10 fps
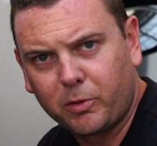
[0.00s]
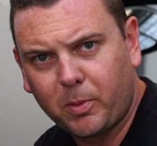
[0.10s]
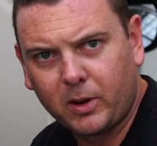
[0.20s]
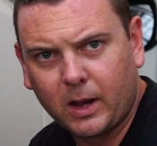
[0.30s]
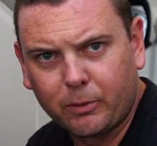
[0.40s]
we've
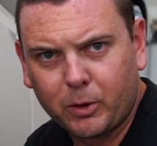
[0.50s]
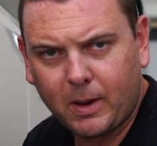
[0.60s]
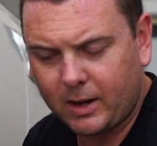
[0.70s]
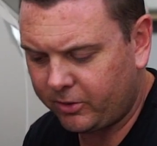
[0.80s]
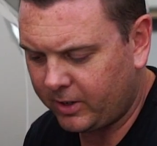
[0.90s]
been able to
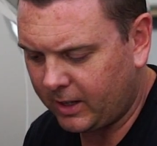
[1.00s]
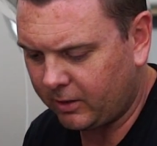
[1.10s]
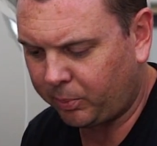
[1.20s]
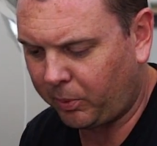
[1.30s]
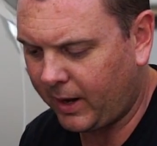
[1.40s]
manage to get
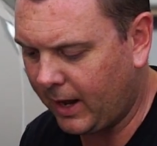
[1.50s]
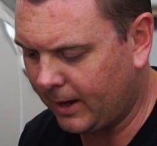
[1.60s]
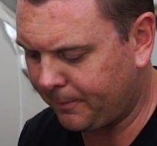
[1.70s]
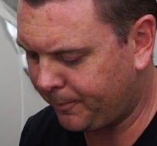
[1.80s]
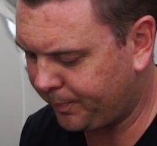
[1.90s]
the spring
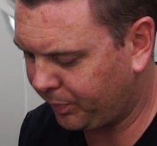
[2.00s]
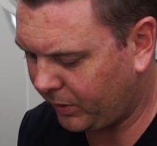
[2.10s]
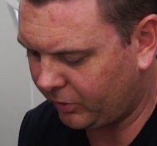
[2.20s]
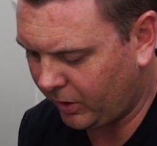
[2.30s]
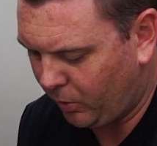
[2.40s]
out.
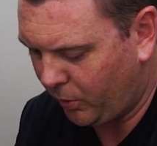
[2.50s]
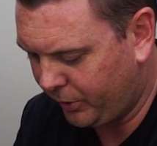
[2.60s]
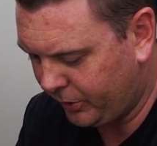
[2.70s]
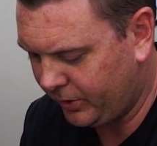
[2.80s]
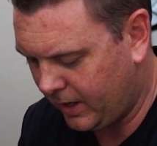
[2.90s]
So what
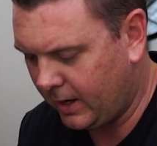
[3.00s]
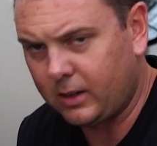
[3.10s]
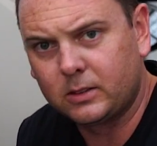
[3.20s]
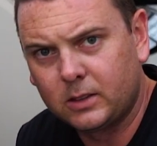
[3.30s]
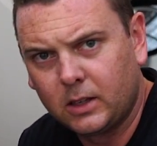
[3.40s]
we do now
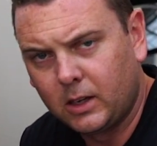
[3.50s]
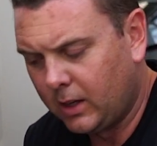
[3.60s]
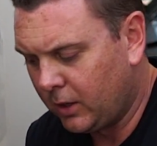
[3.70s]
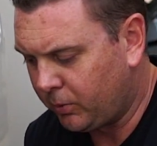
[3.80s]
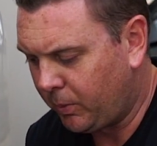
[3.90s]

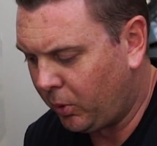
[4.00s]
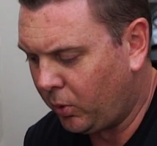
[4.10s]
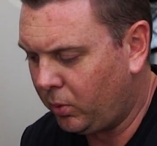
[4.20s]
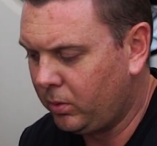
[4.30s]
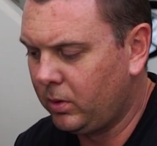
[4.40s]
is we
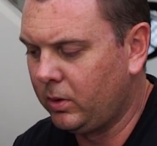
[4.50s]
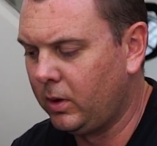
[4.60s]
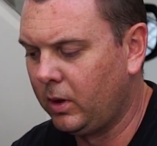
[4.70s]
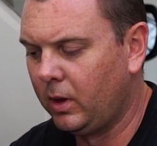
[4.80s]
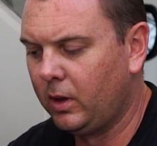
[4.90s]
pull
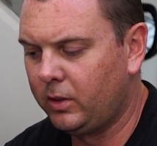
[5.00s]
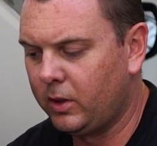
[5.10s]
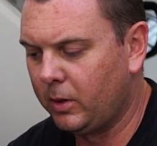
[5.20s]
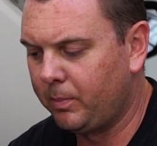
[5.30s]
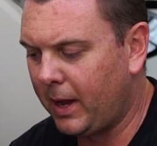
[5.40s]

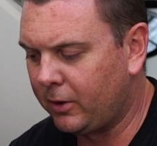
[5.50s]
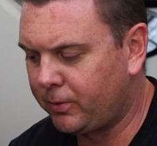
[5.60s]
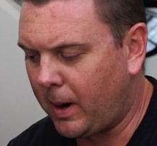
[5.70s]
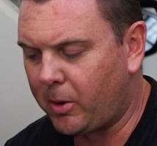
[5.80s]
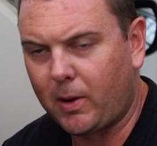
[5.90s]
the
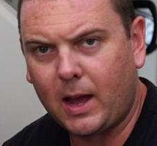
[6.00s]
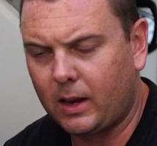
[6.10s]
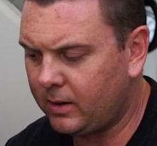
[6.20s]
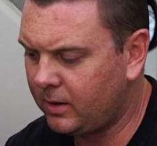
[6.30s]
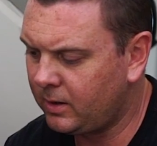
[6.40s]
bounce rubber
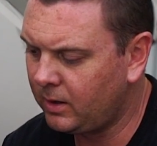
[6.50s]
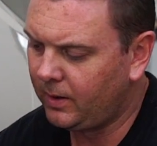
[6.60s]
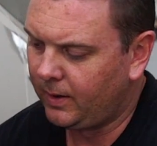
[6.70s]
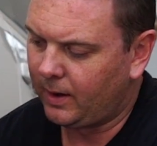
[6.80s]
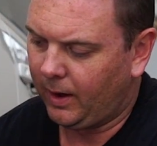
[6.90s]
out
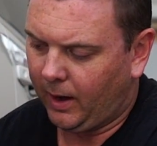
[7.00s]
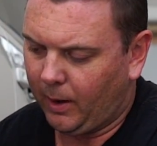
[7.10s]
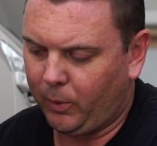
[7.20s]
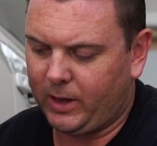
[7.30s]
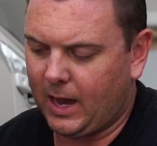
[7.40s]

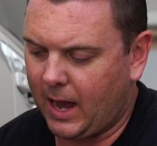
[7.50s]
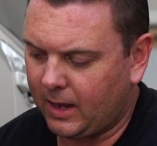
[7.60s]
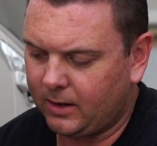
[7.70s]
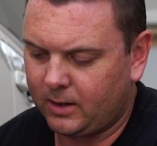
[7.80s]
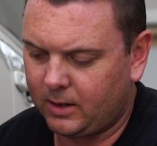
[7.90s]
and we
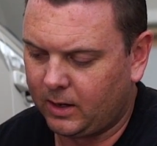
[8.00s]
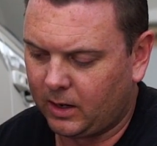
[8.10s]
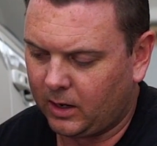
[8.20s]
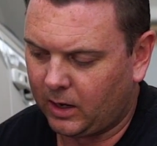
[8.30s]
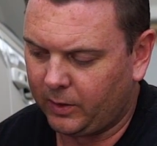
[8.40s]
cut
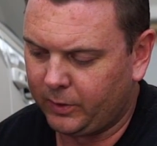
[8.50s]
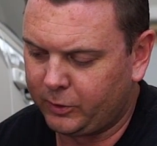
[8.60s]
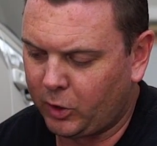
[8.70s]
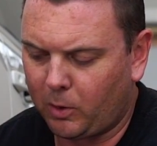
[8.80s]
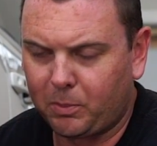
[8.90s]
the
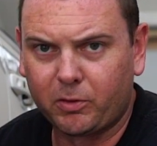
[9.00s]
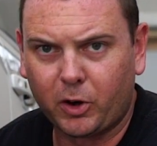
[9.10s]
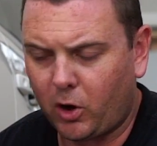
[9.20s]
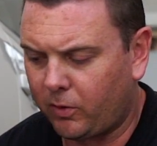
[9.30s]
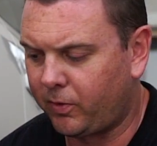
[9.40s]
top of it
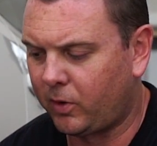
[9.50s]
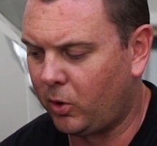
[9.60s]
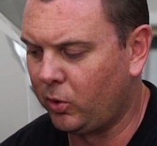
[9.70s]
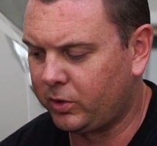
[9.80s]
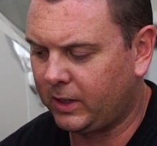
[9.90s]
off
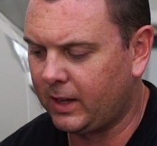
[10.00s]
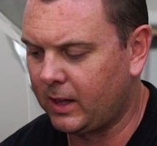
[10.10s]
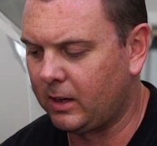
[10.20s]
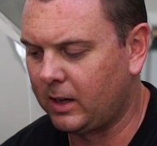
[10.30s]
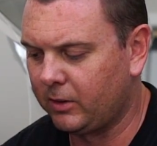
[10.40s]

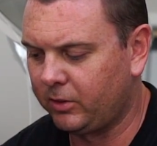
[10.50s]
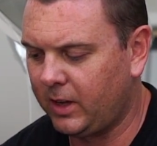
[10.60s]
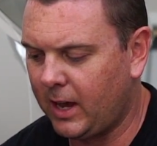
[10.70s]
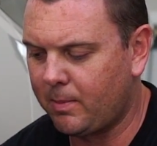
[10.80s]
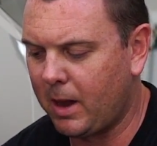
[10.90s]
altogether, as
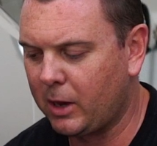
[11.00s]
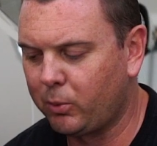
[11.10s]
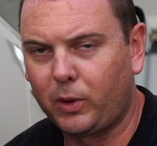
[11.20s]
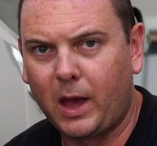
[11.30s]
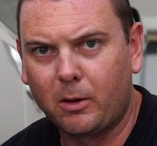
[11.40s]
the airbag
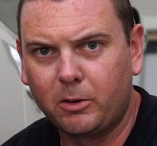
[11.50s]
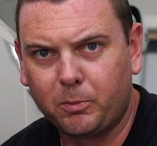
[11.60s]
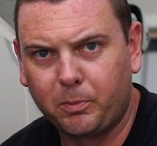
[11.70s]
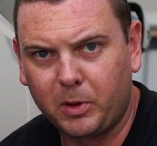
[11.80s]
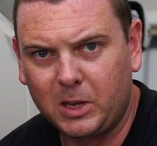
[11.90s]
will now
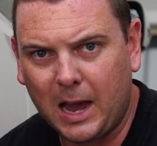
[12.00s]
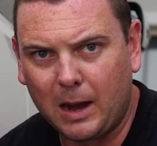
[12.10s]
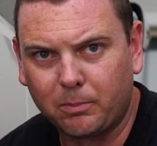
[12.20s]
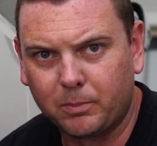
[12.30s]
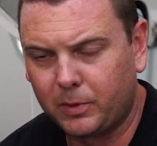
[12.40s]

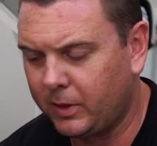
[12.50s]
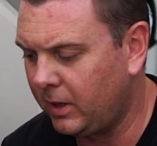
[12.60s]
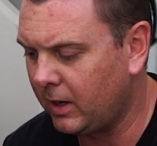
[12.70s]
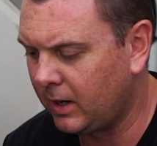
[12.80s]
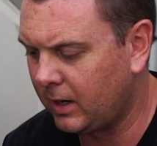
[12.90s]
become the